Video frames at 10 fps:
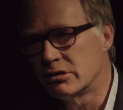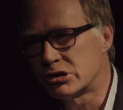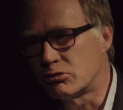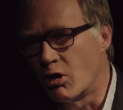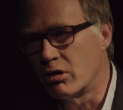
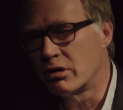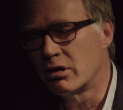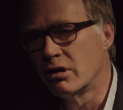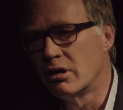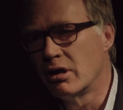strong
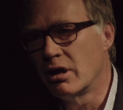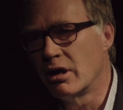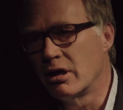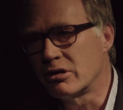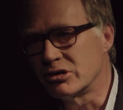
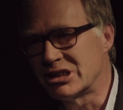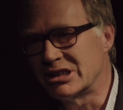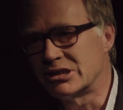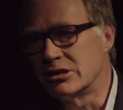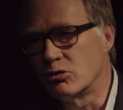
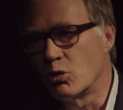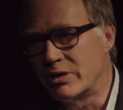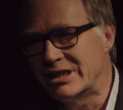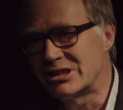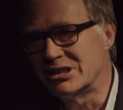consistent
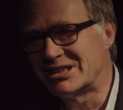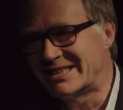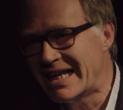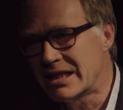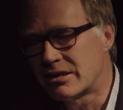Norwegian
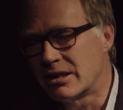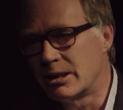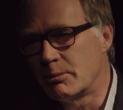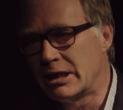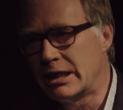state in
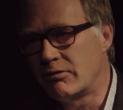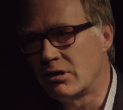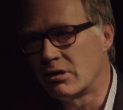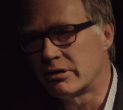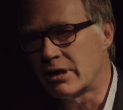the
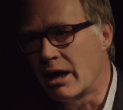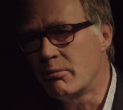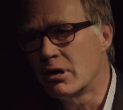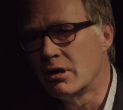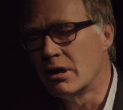medieval
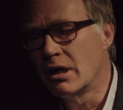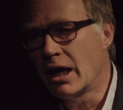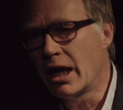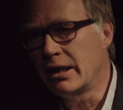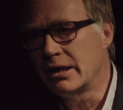time,
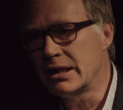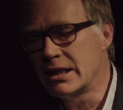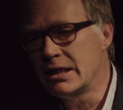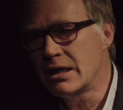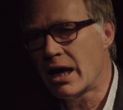and
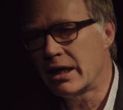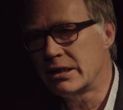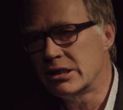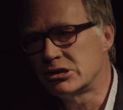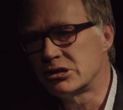he
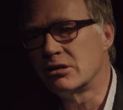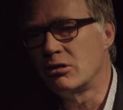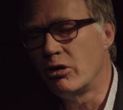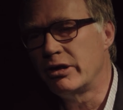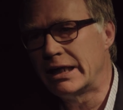had his
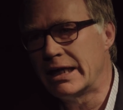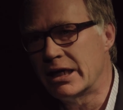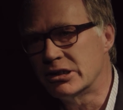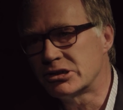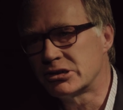learning
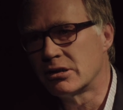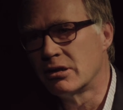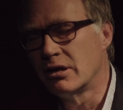years